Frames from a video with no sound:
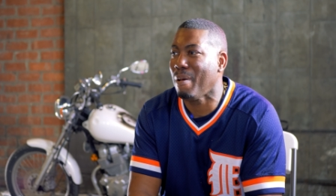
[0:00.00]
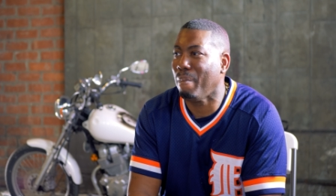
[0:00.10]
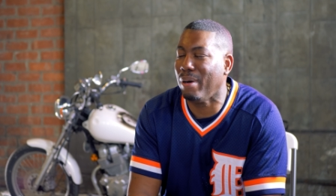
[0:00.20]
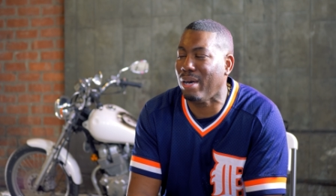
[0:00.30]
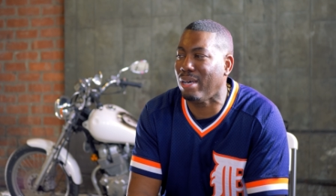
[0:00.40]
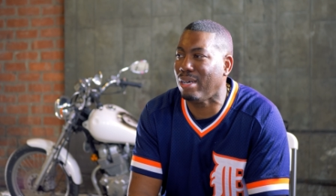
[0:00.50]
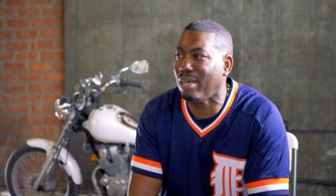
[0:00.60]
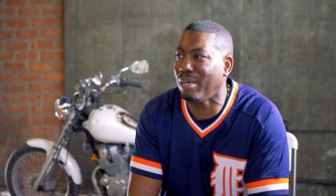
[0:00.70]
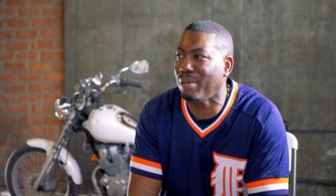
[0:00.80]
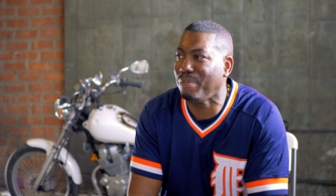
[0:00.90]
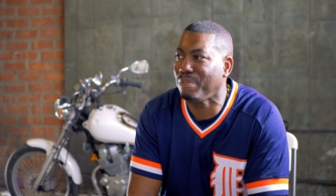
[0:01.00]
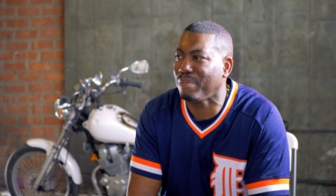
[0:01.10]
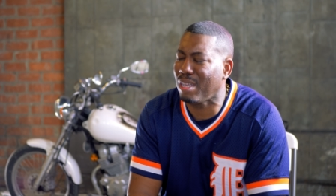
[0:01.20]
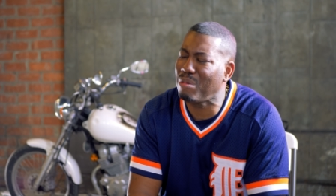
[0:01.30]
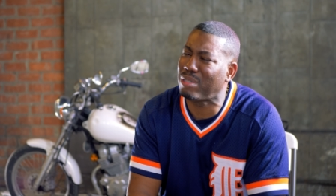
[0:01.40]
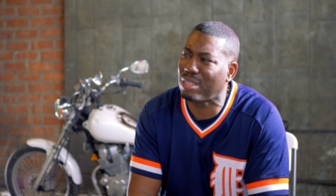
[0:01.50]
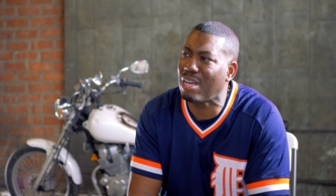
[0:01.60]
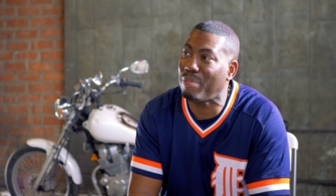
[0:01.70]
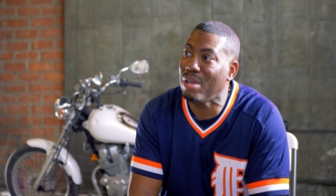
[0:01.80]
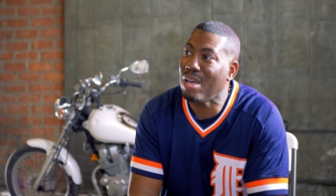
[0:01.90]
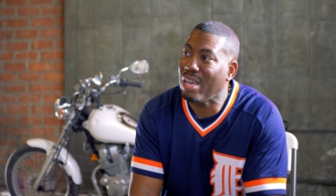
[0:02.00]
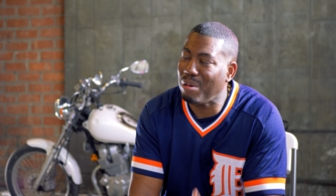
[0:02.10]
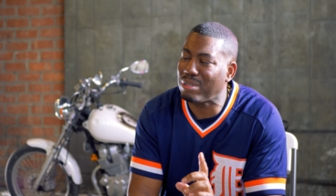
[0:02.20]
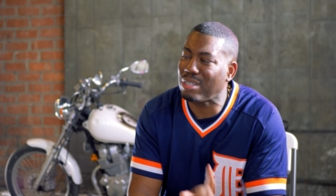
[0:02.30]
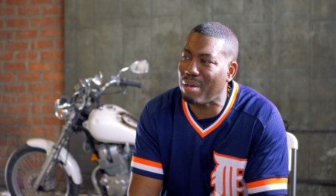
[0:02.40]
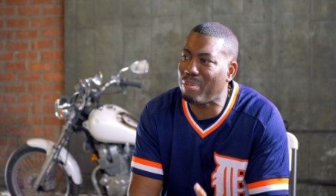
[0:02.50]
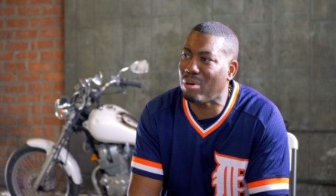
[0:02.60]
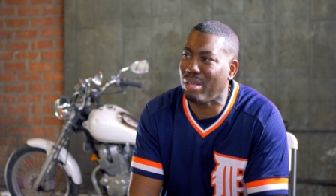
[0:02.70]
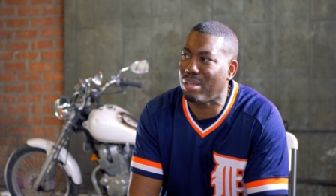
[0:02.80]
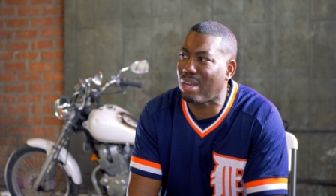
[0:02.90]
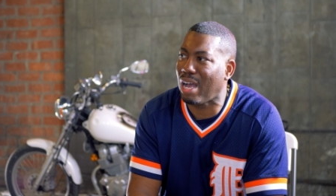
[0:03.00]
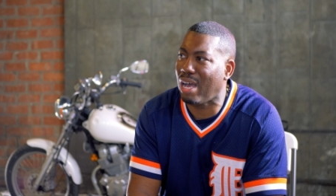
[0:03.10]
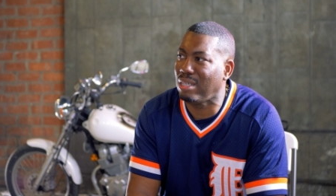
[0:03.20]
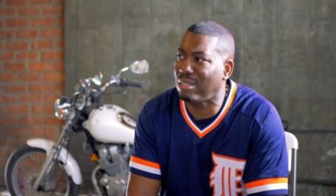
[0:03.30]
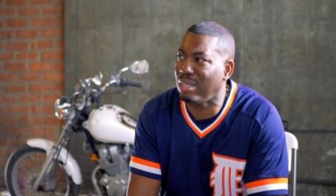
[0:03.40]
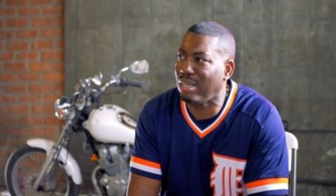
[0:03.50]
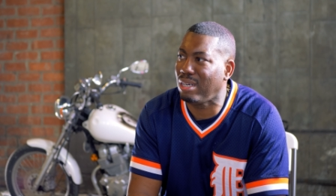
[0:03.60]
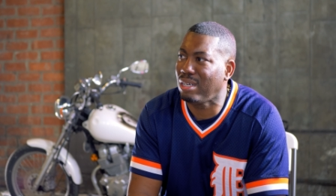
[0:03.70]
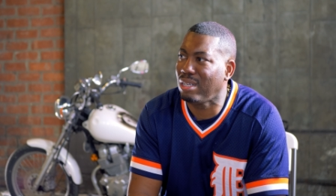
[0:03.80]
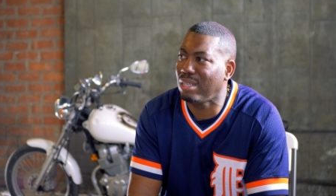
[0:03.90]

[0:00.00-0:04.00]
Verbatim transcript: Mm-hmm. But it was a couple other guys there.